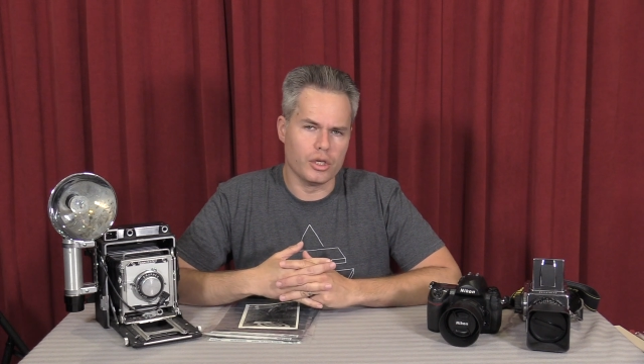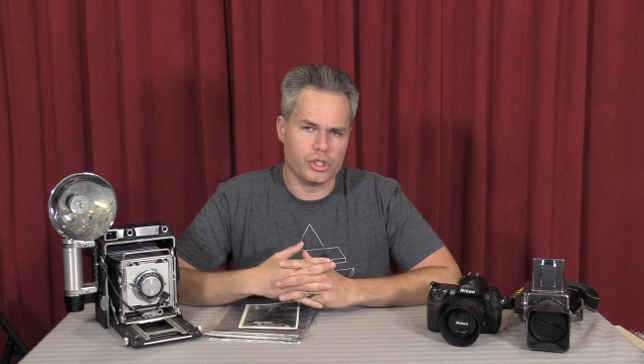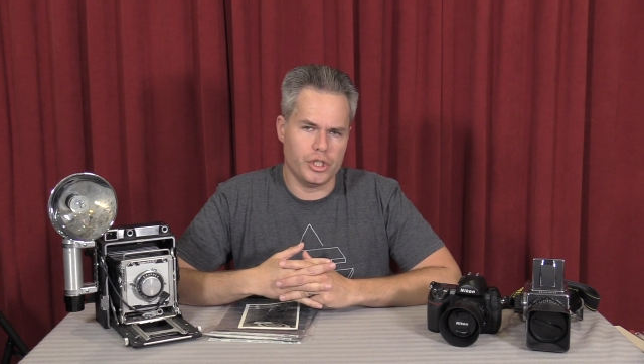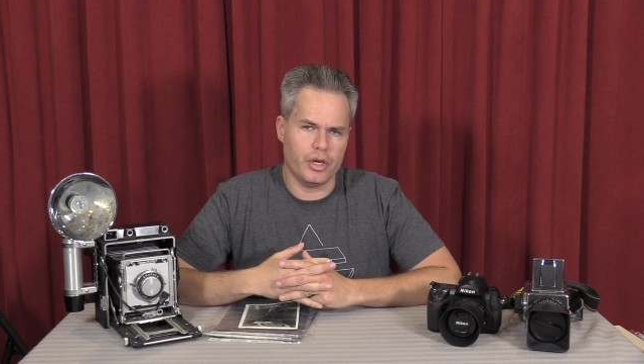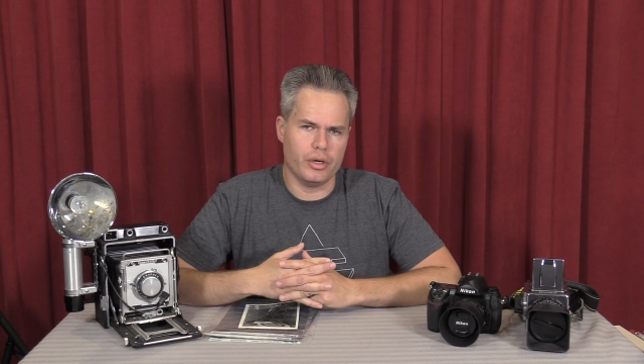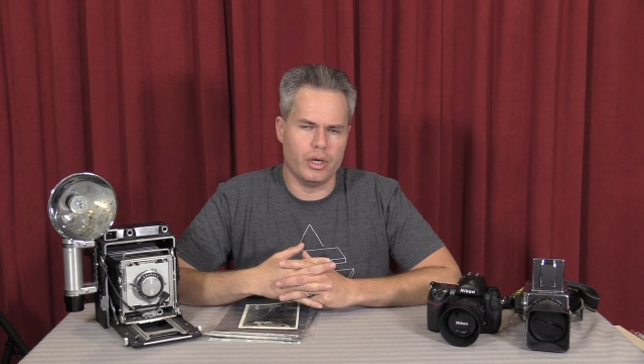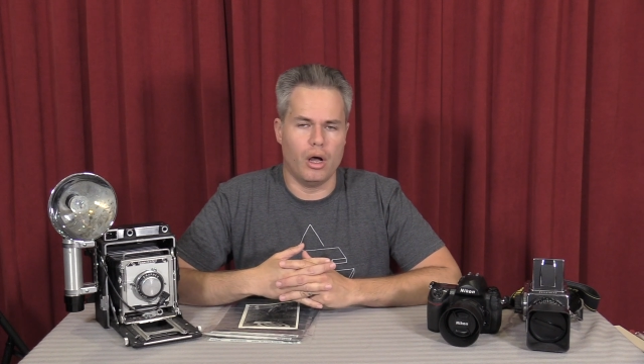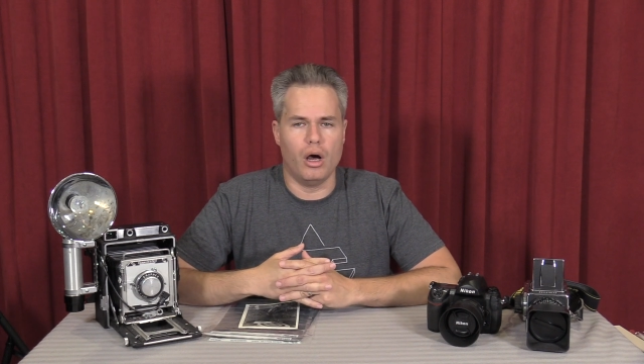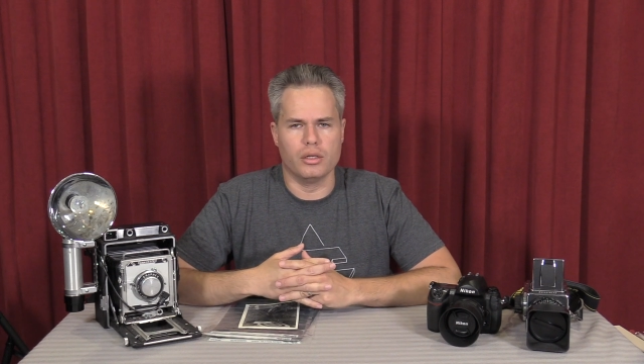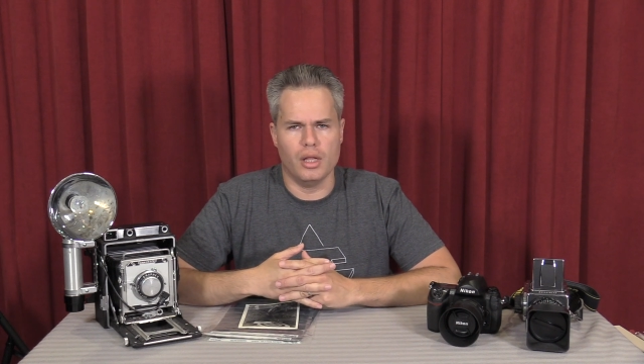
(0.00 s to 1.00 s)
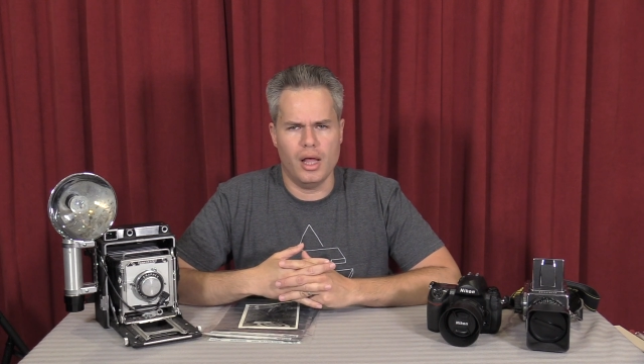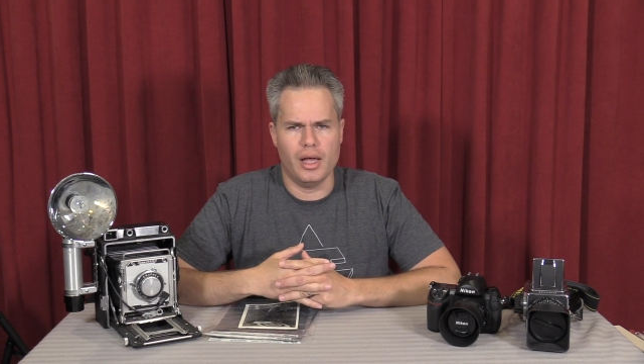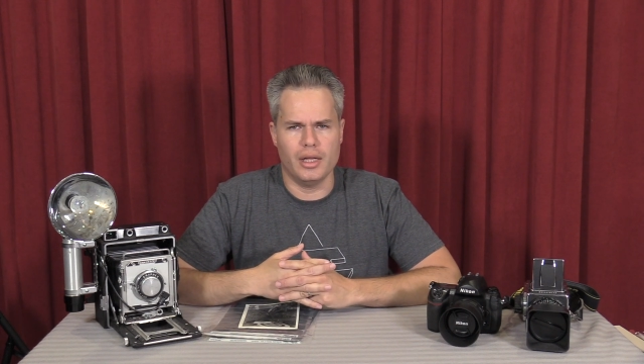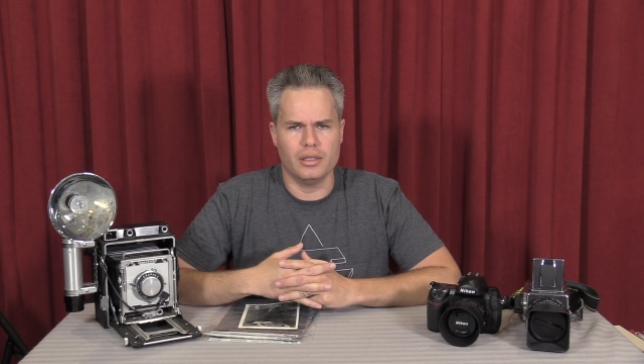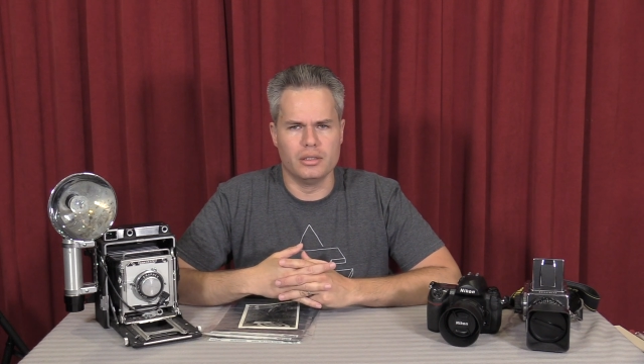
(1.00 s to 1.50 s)
share it
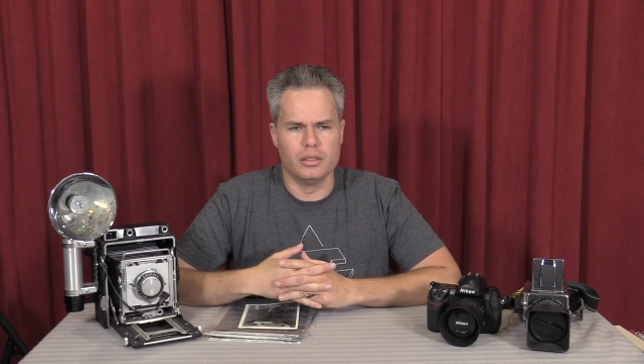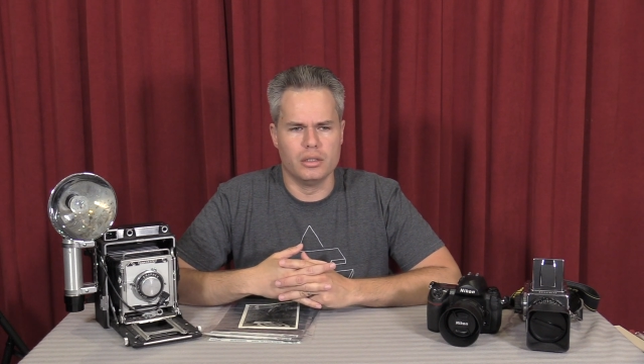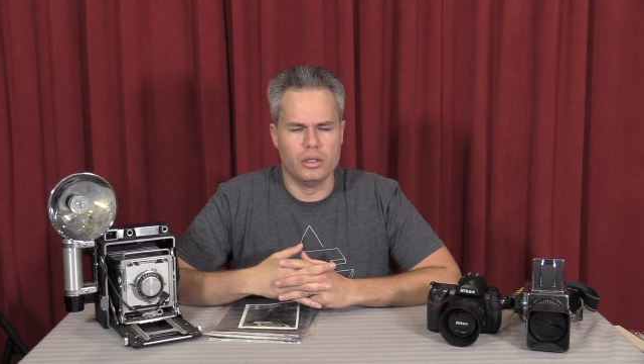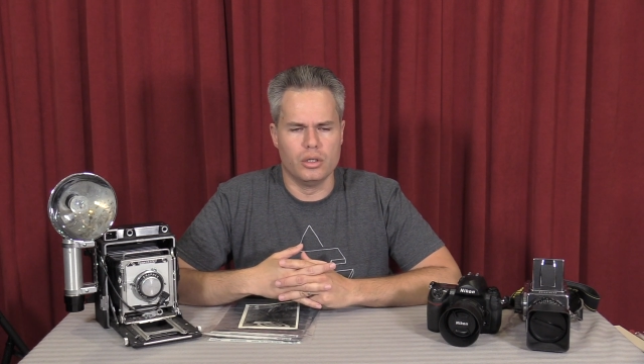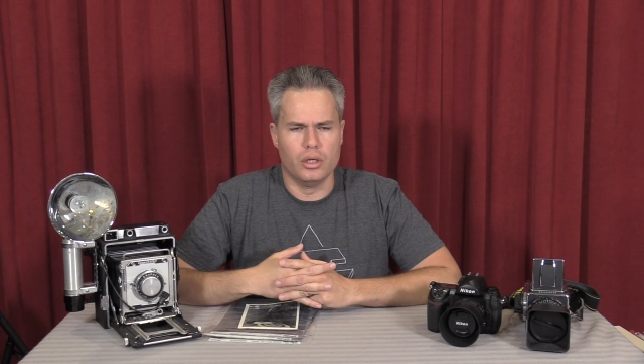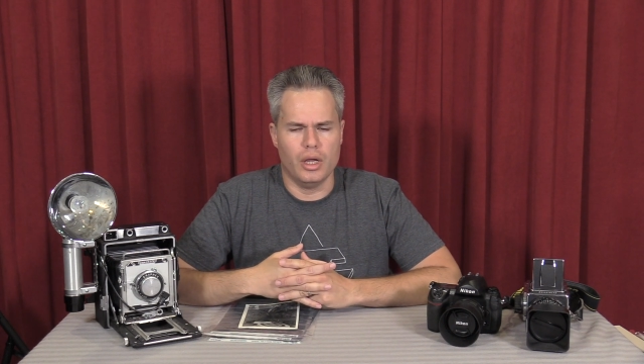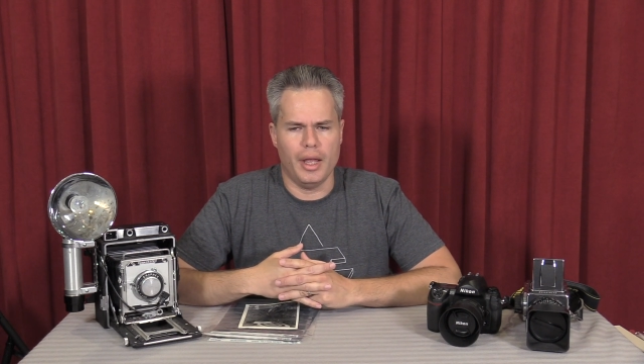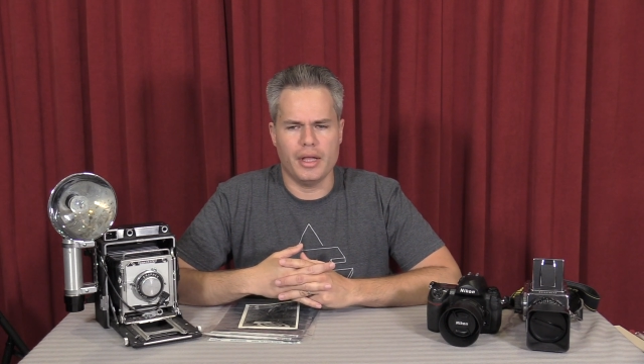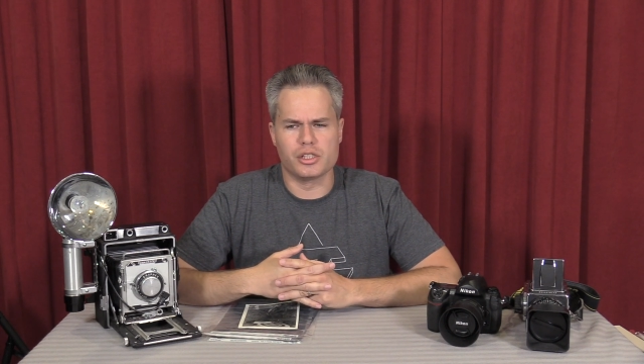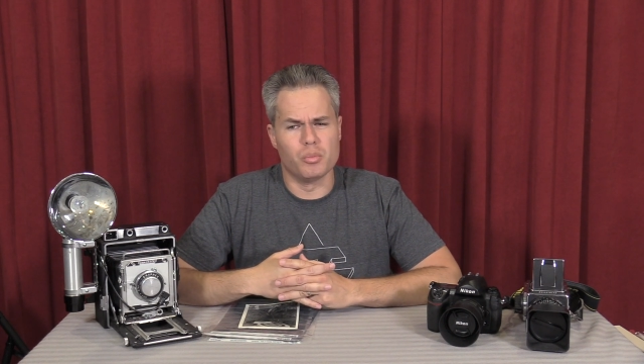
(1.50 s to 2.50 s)
online, it's